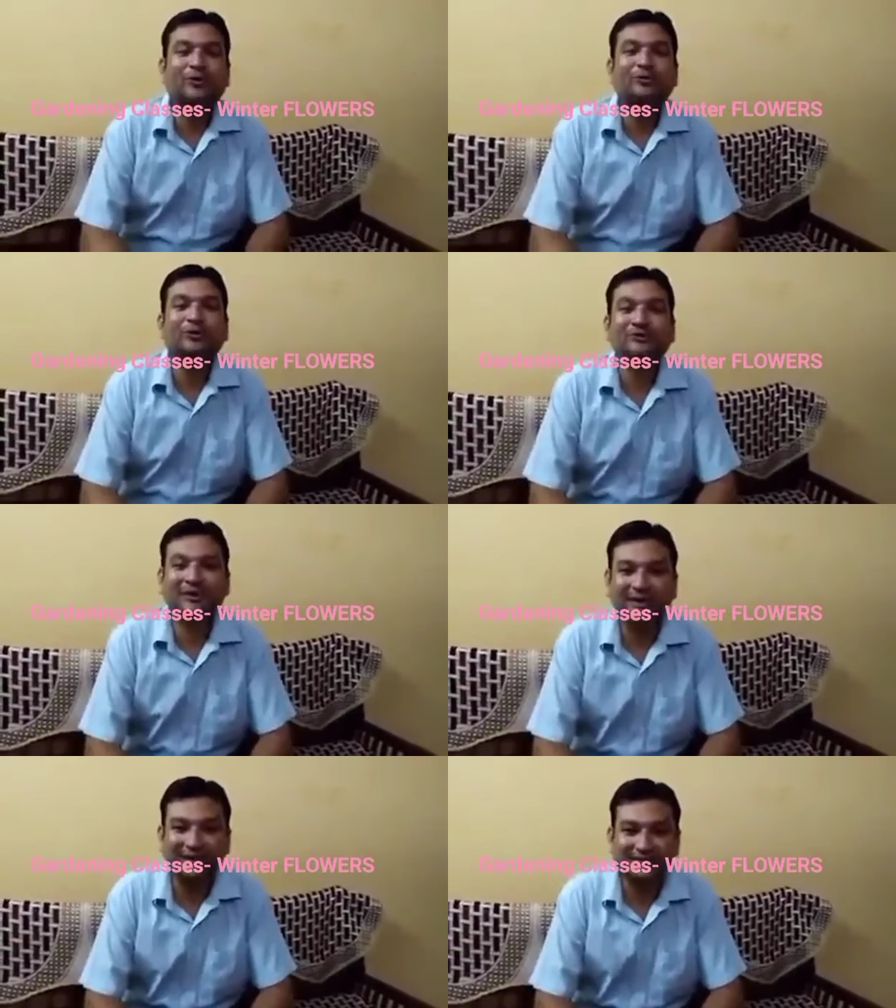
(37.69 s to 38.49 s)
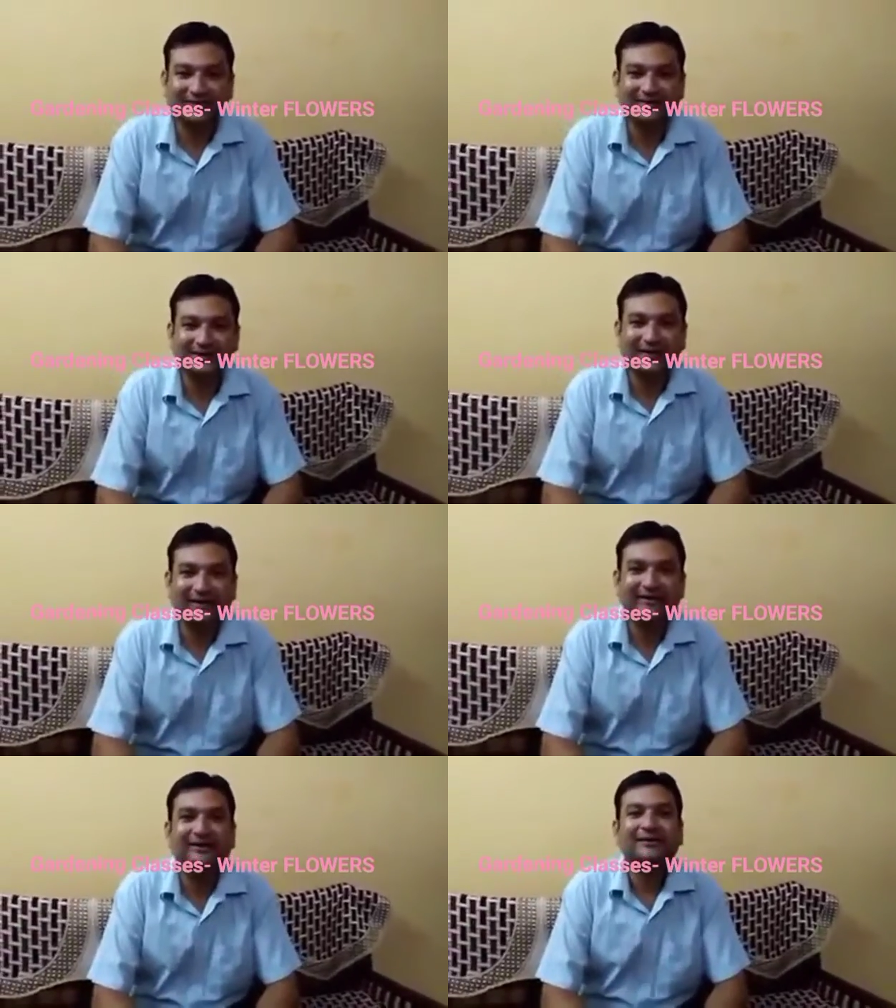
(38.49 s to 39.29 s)
So, in
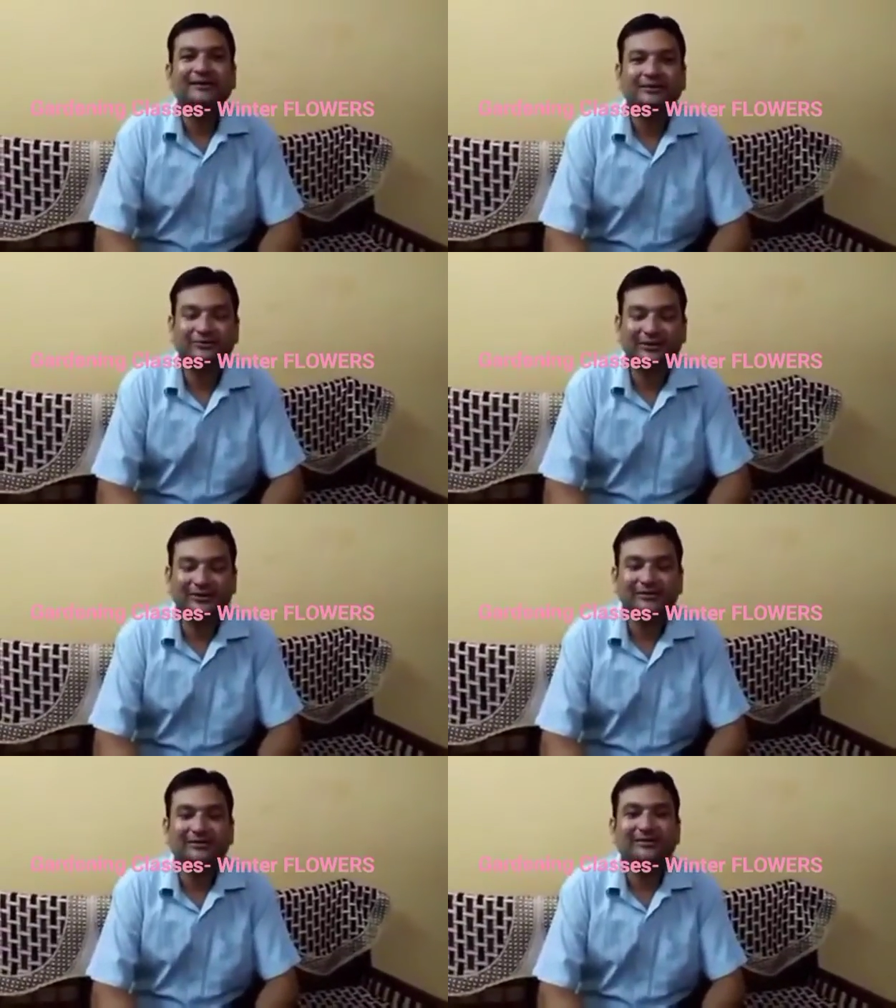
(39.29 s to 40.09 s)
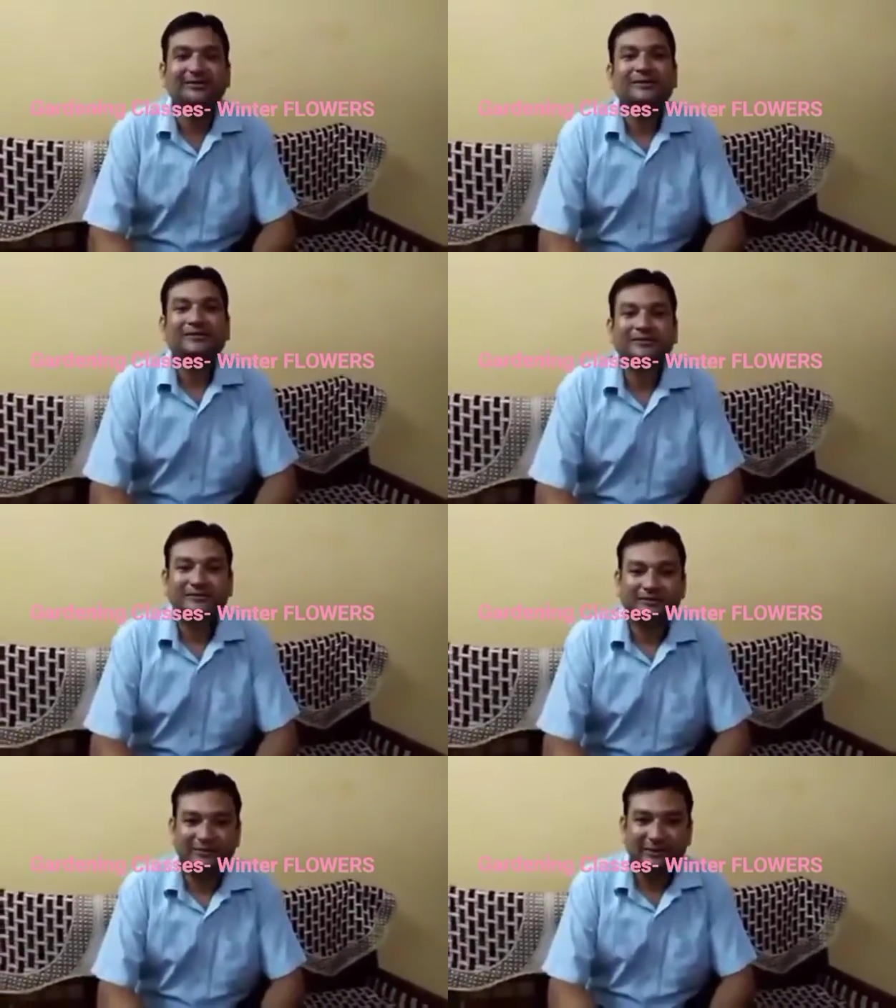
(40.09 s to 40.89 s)
winter season
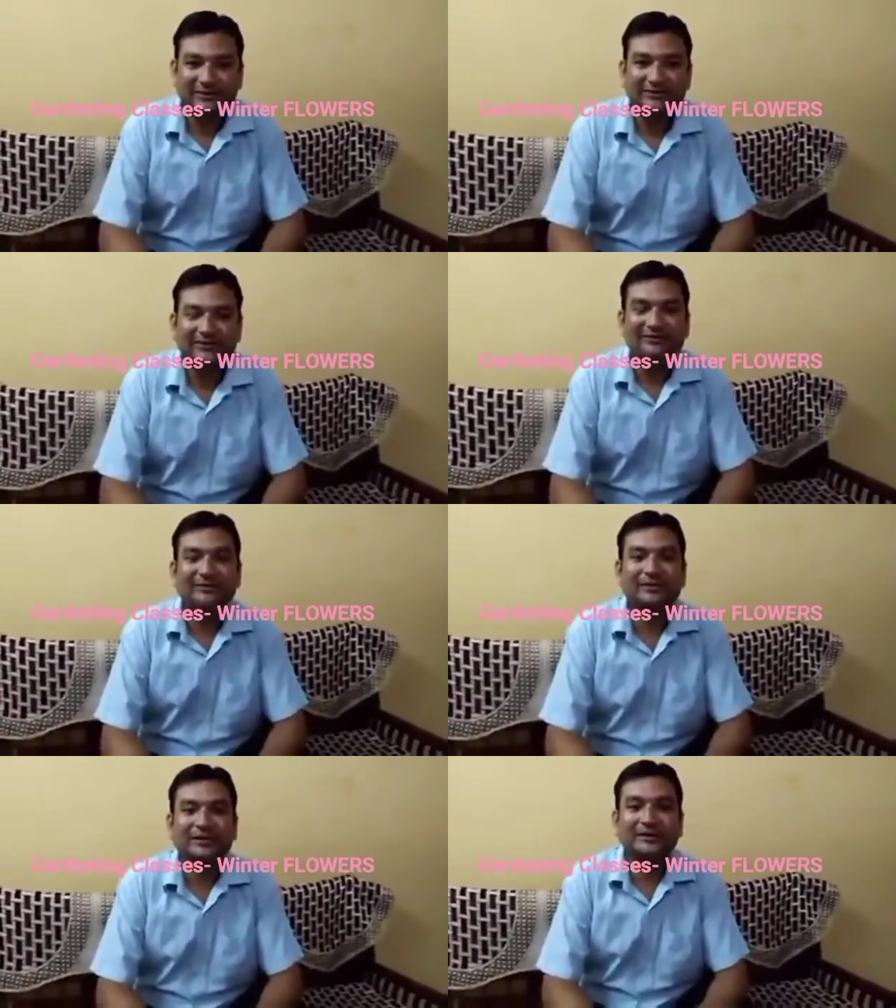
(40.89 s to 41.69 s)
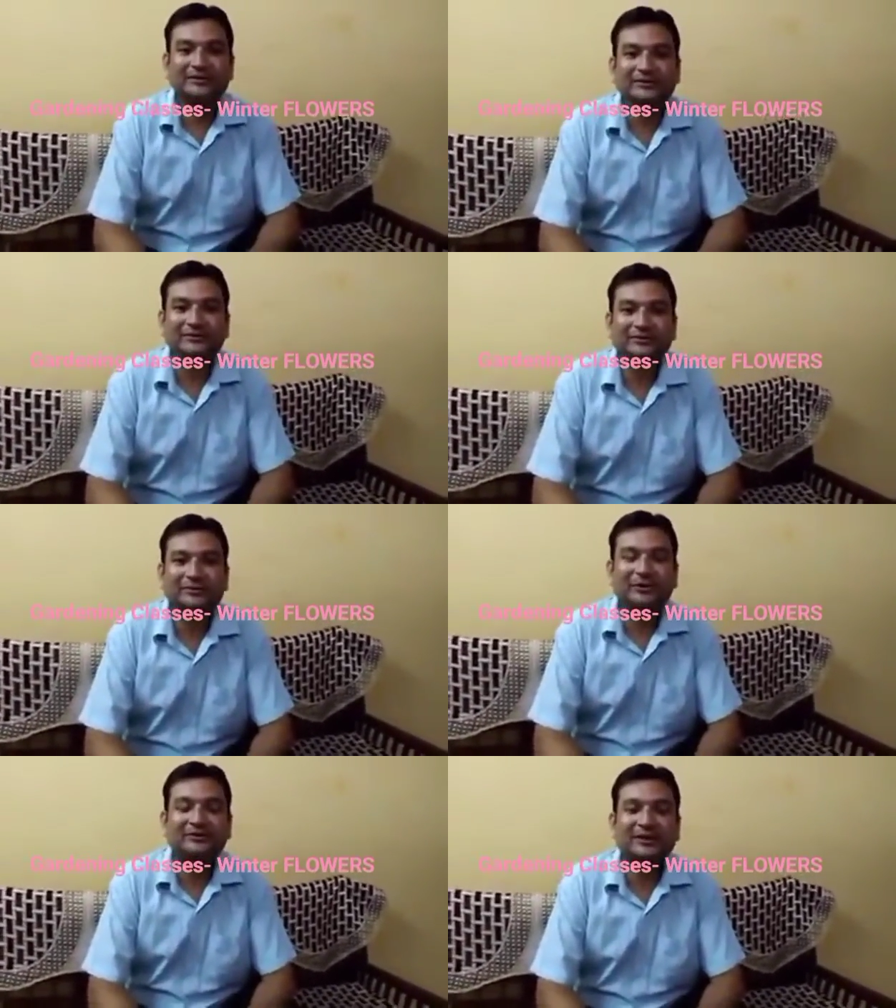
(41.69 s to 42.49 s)
flowers that you see
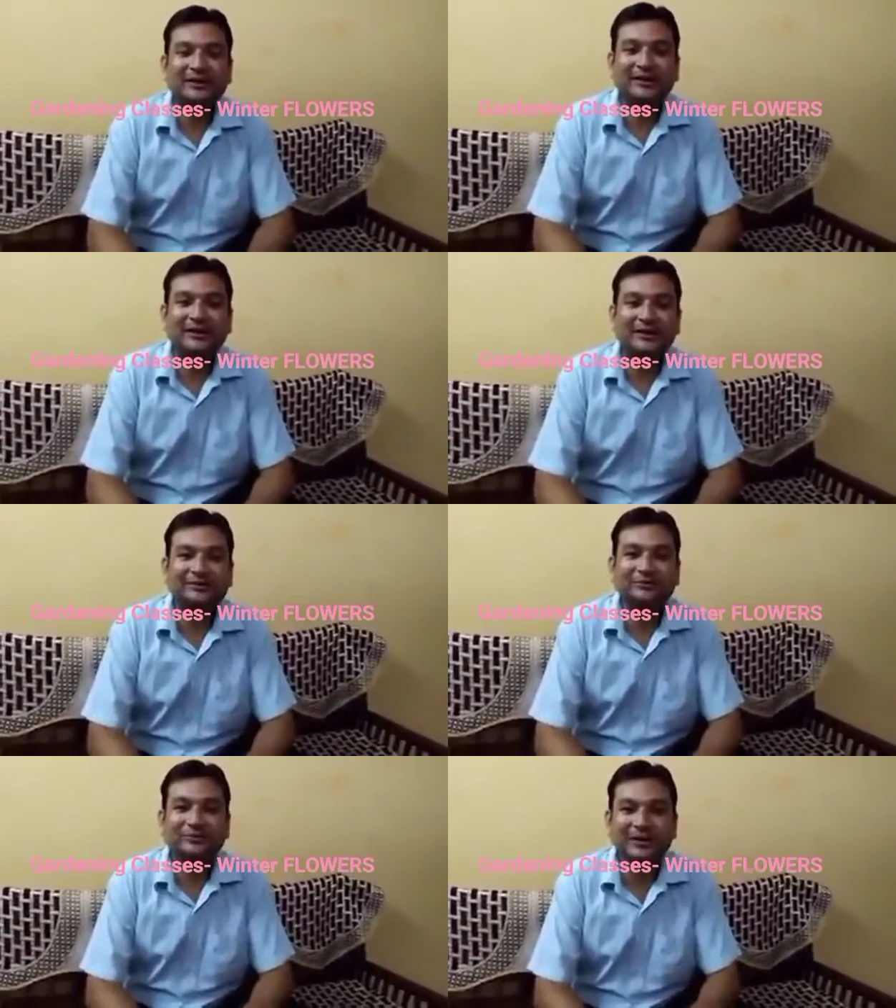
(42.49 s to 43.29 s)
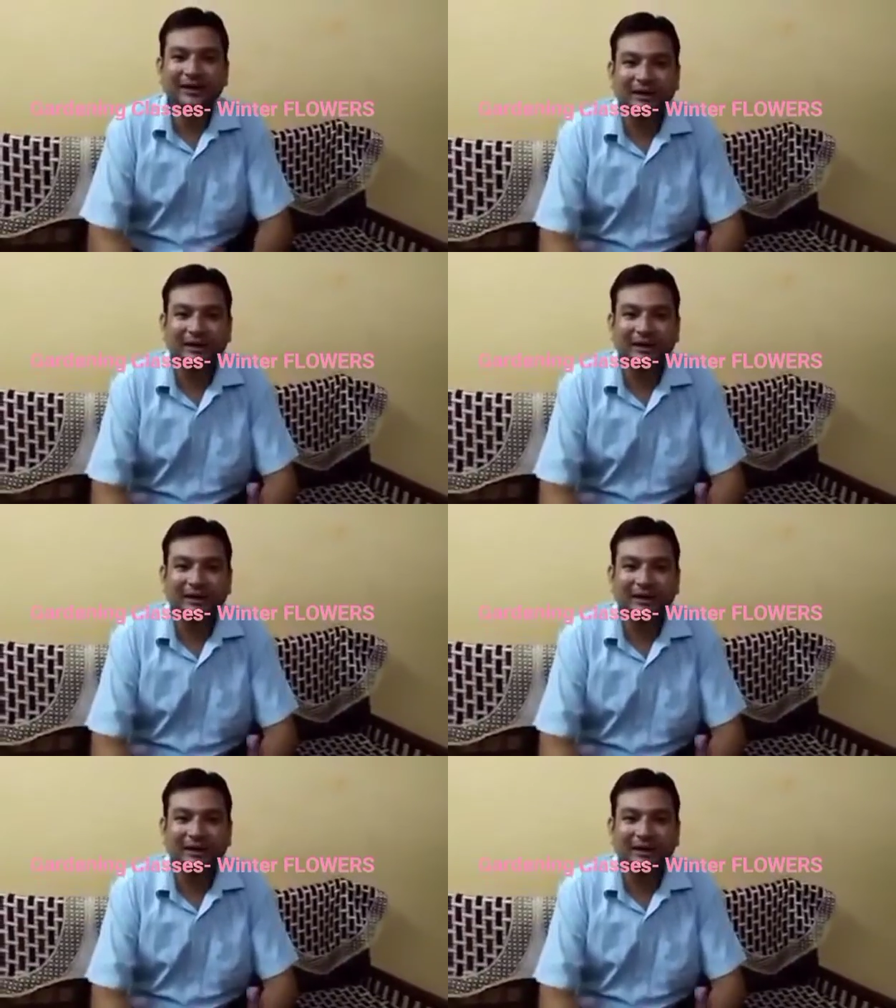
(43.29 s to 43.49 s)
during March